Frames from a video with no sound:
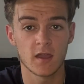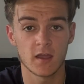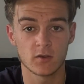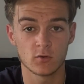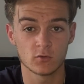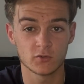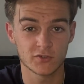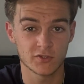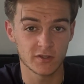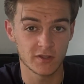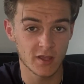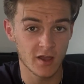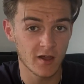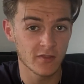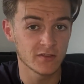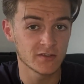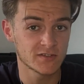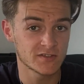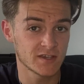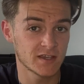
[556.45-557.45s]
and also the
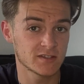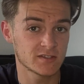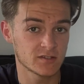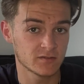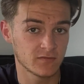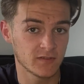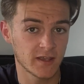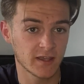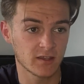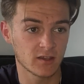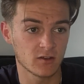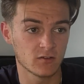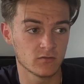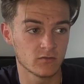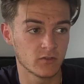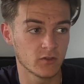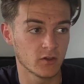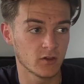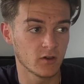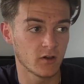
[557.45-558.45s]
other sets of Lego
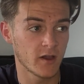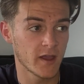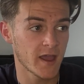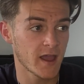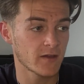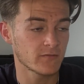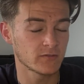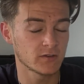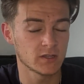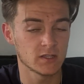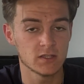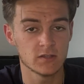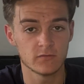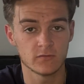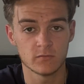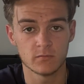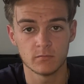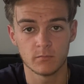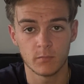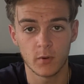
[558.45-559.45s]
that I haven't even